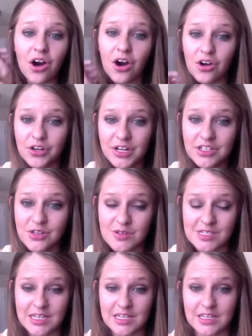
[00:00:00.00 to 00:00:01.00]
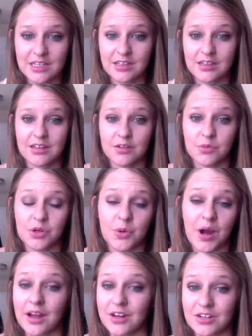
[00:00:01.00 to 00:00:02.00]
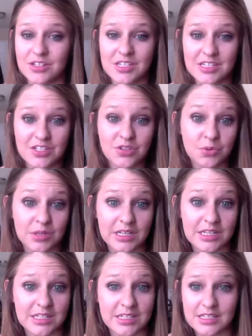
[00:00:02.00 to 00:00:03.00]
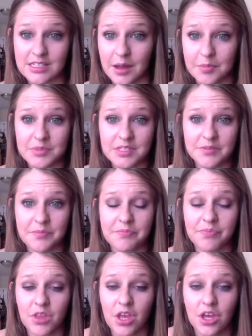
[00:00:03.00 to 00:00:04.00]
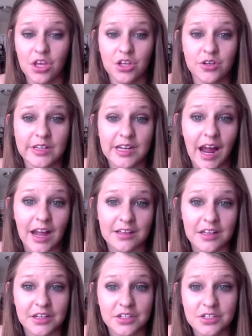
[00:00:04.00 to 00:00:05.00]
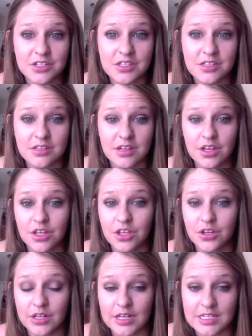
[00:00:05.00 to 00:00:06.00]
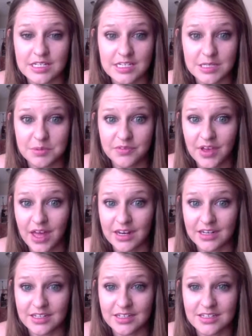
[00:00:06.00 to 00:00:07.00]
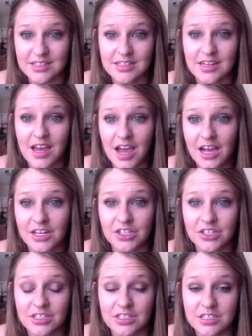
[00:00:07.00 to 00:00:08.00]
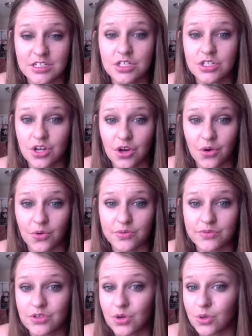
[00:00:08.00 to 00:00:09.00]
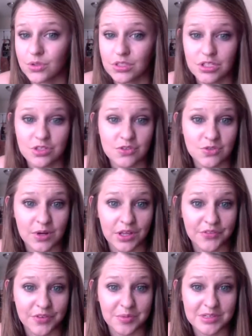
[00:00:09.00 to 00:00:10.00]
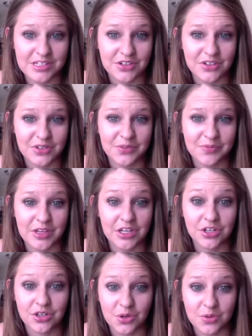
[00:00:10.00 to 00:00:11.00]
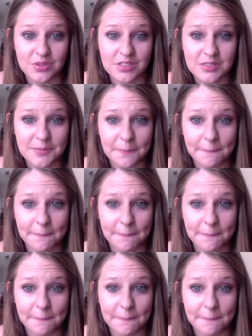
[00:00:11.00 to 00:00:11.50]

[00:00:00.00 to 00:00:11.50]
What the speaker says: All great note-taking requires is 3 easy steps. You need highlighters, you need a system of headings, and you need to know to only use relevant material in your notes.